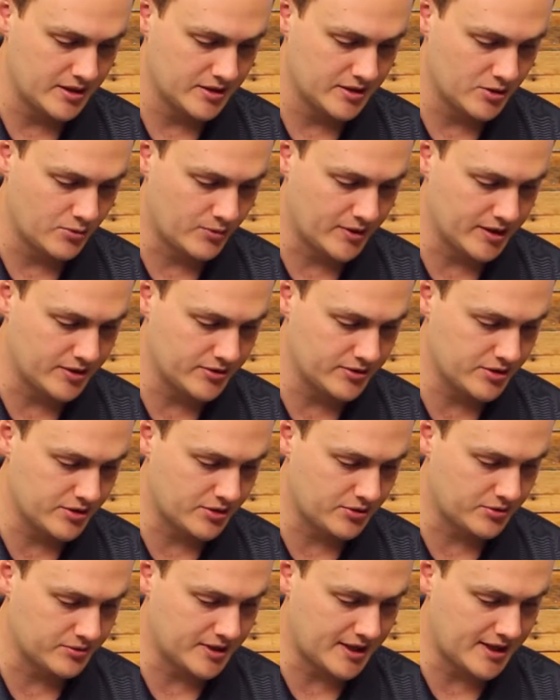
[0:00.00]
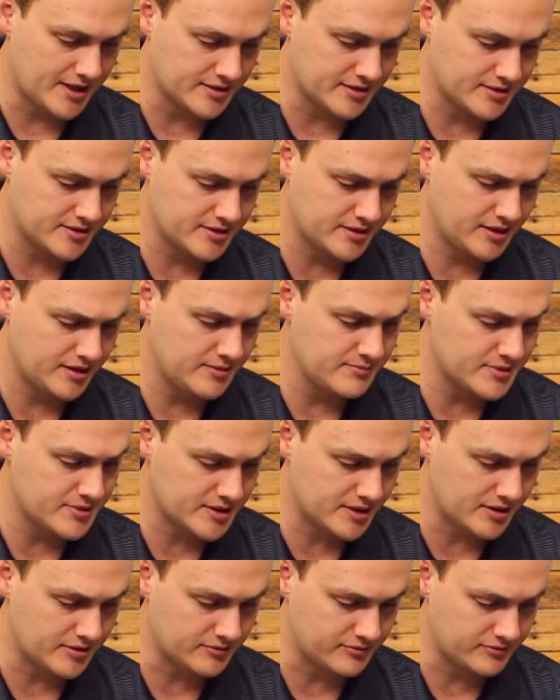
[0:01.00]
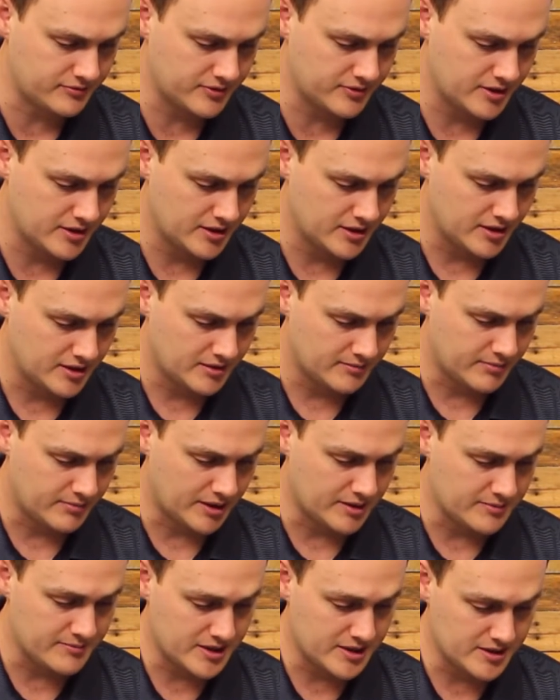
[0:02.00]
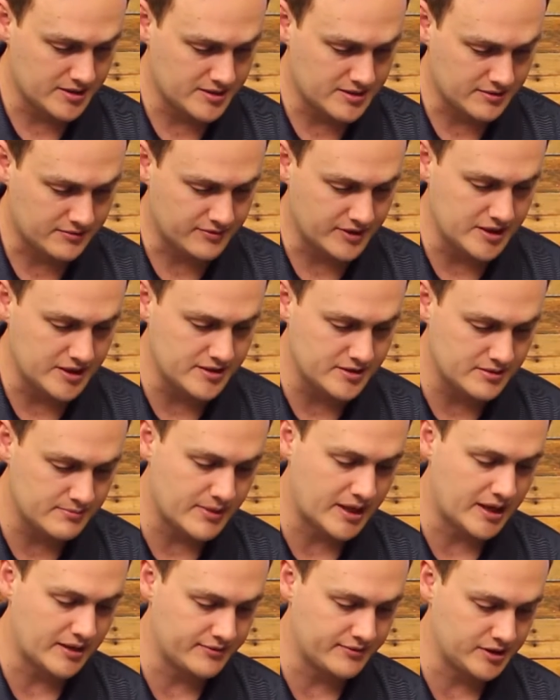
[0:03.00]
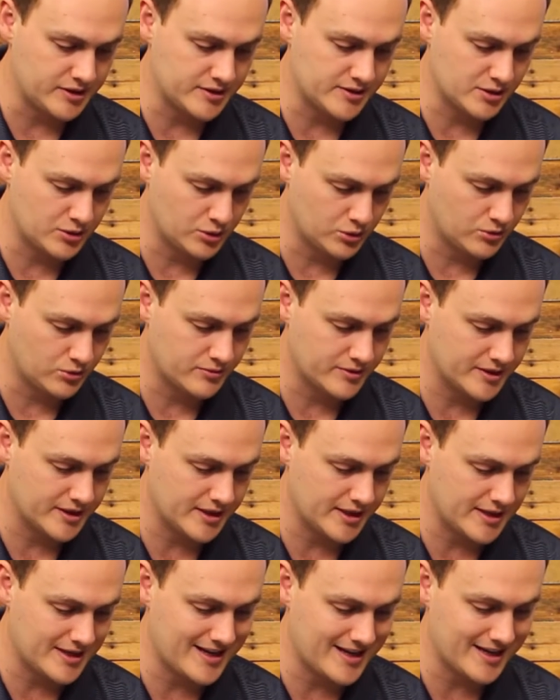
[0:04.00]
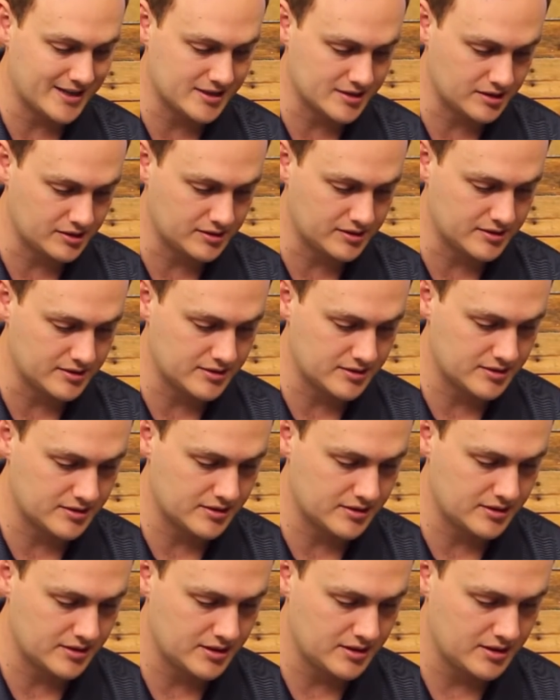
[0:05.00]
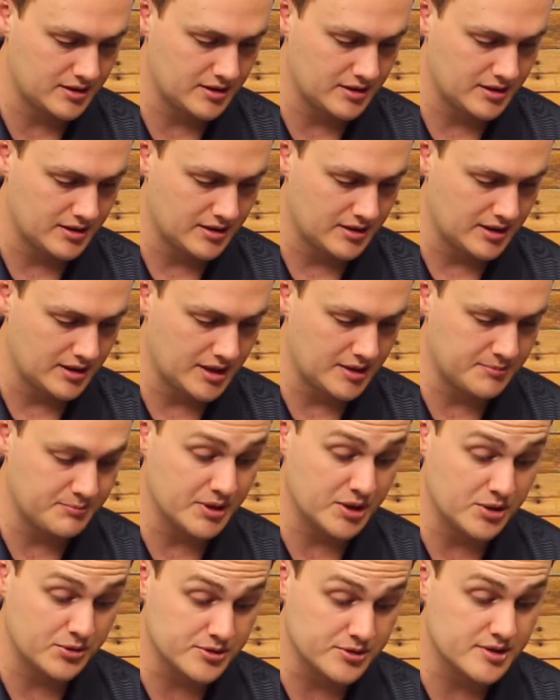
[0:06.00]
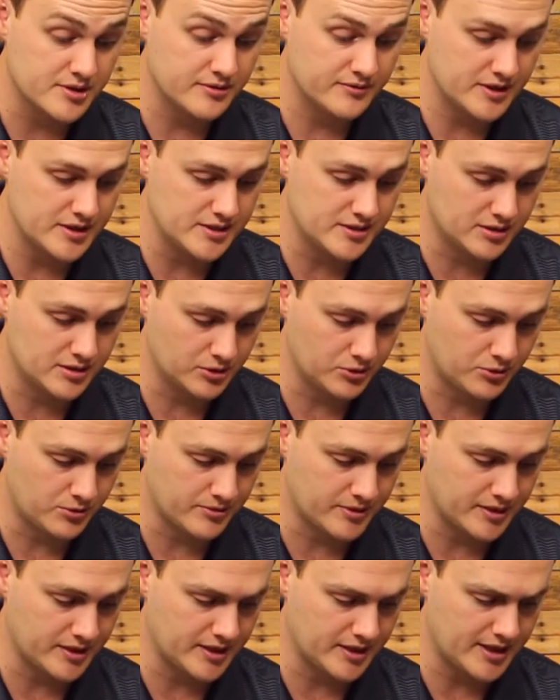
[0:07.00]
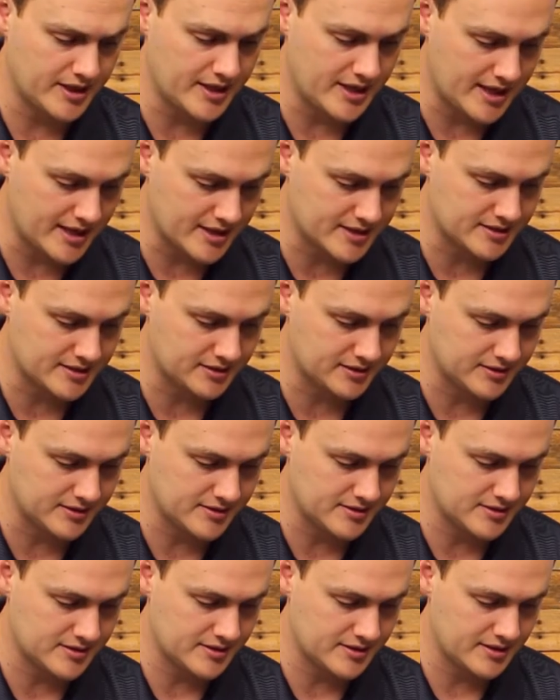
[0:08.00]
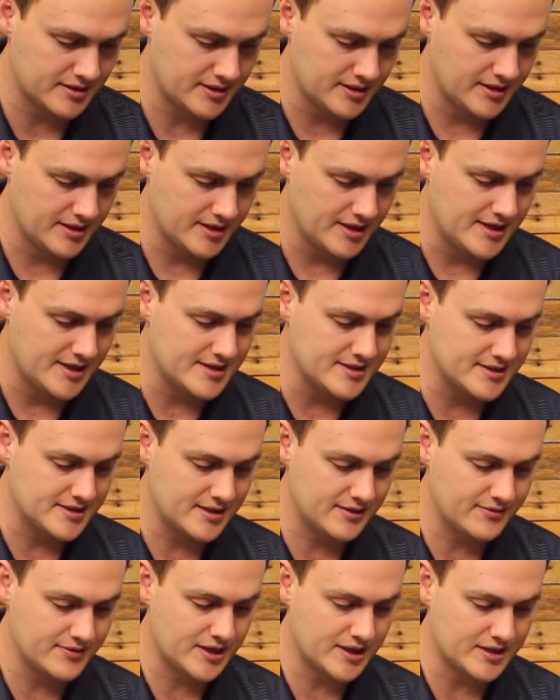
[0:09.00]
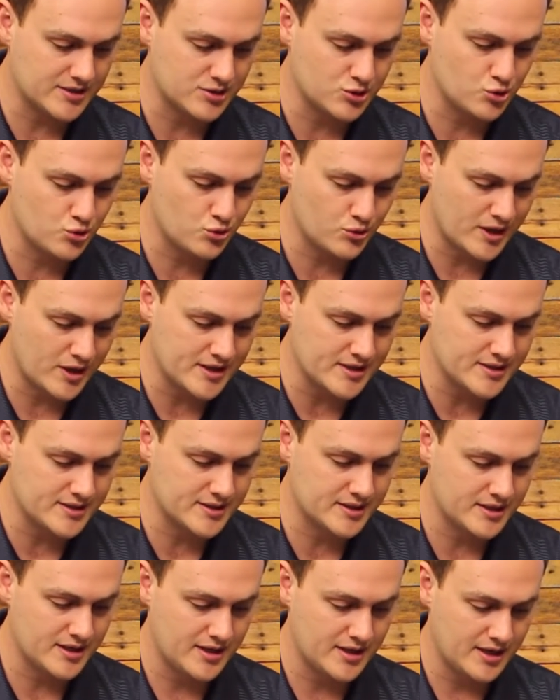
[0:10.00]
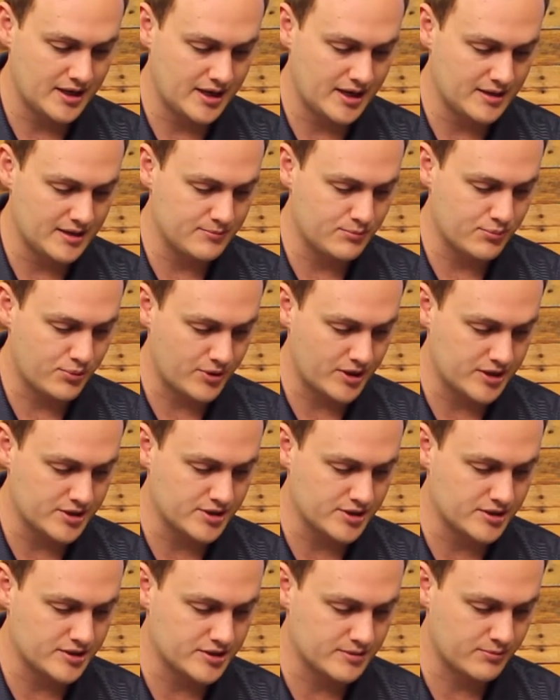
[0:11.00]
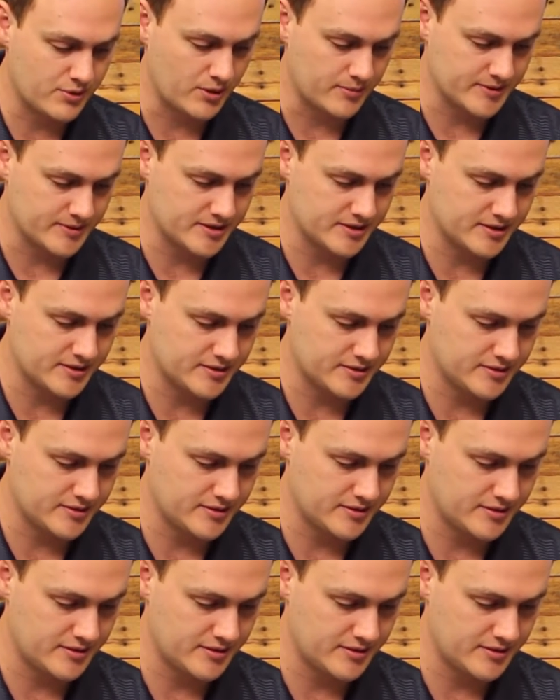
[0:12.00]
the one who called us to himself by means of his marvelous glory and excellence. And because of his glory and excellence, he has given us great and precious promises.